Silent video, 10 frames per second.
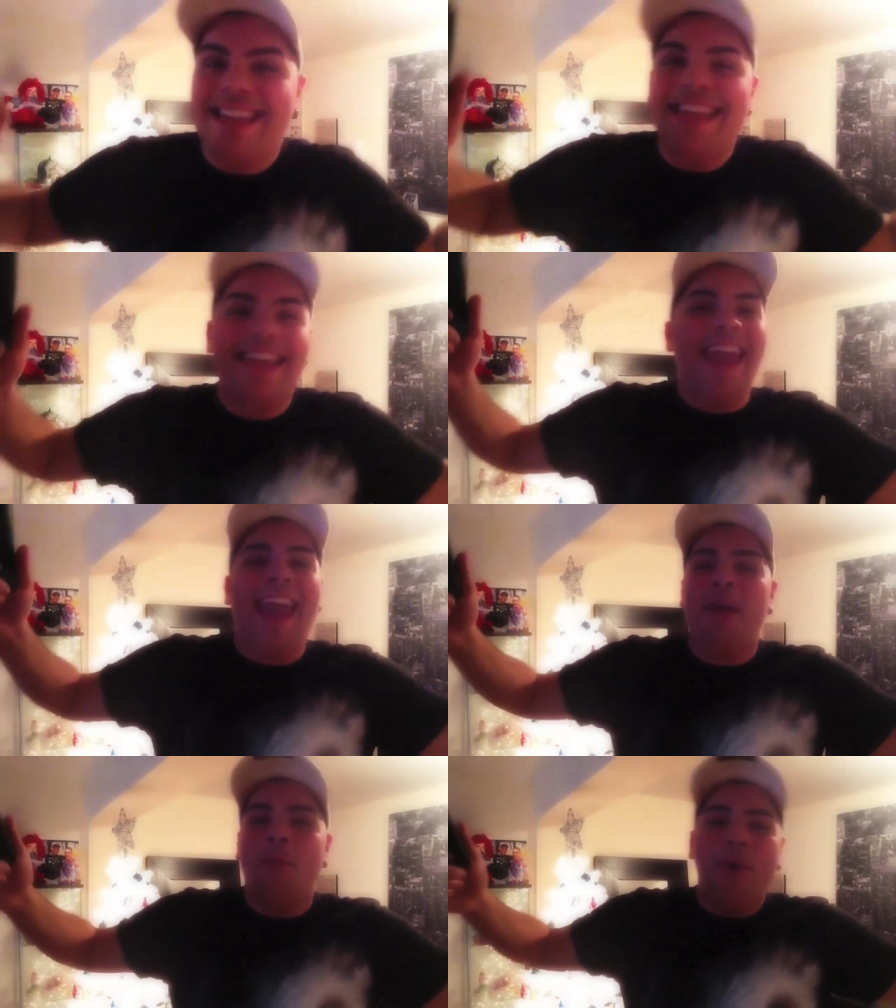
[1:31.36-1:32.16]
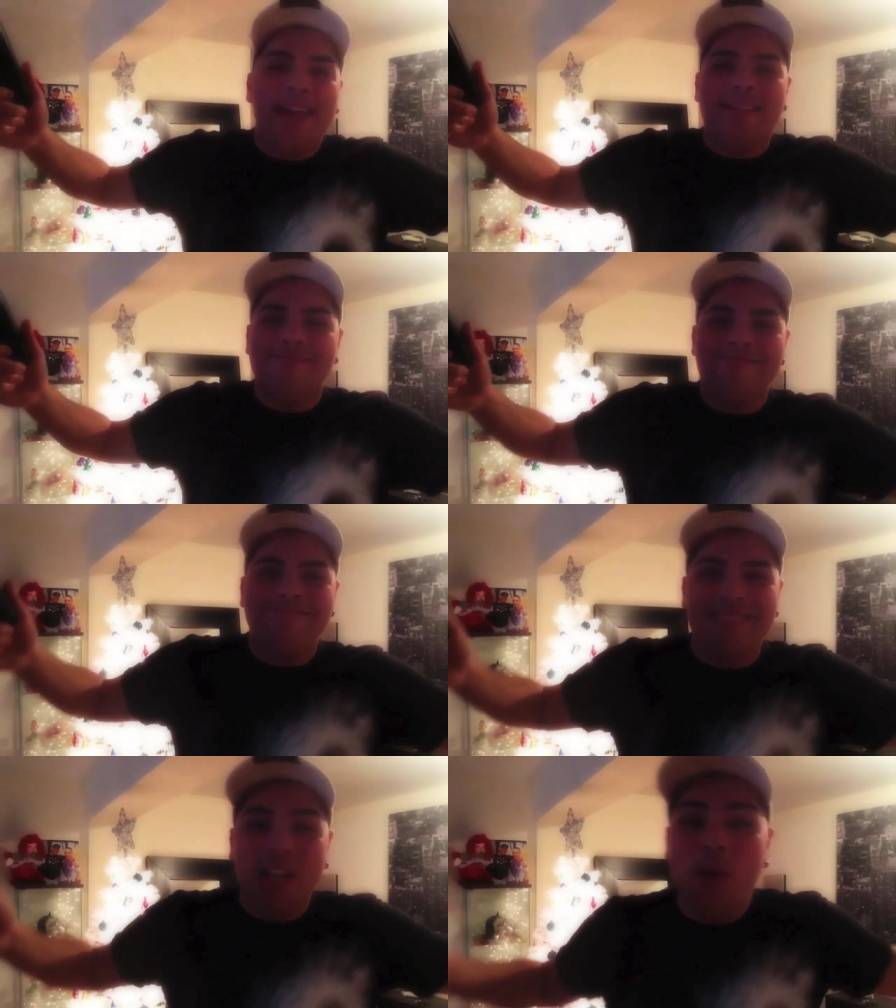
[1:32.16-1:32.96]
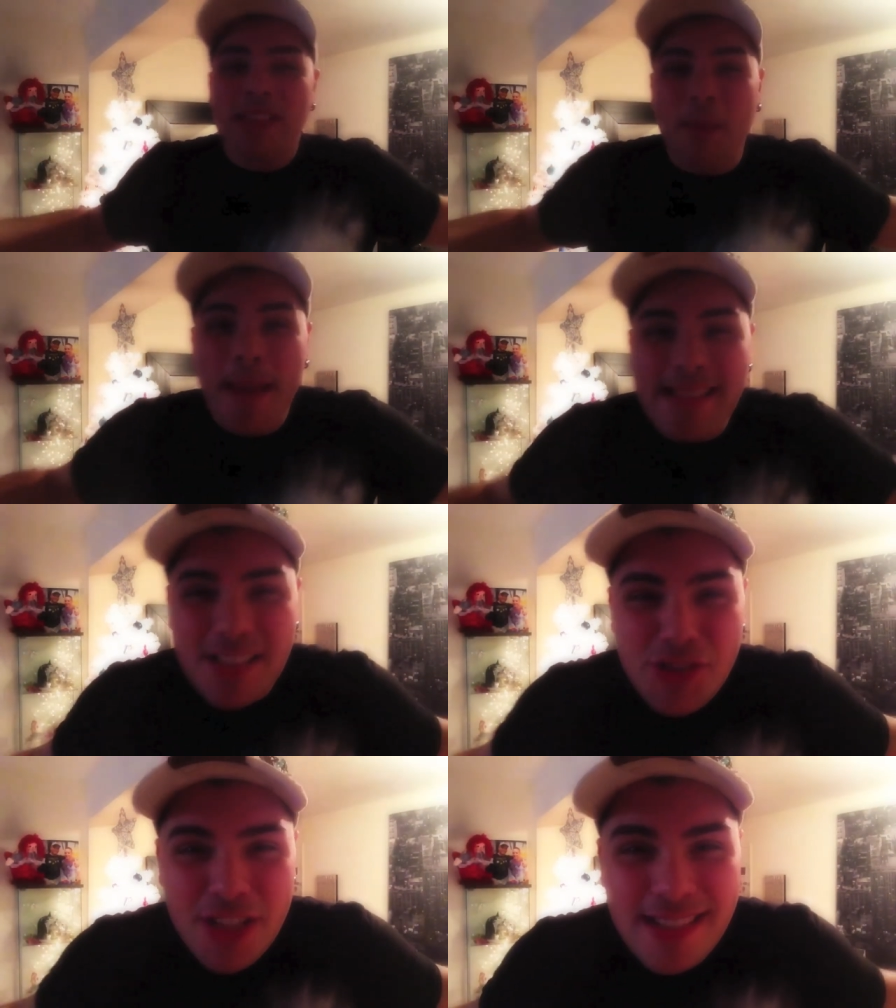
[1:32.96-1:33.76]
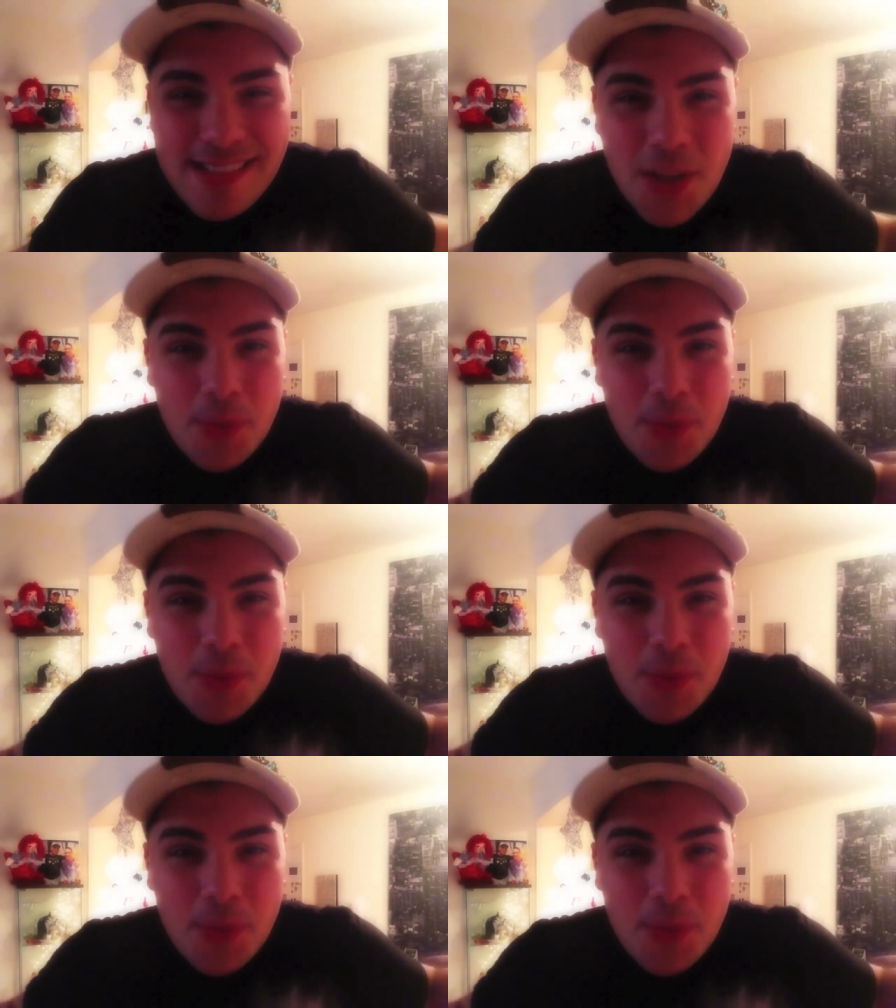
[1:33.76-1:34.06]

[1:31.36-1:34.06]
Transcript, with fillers: You can't win. You know what the message is?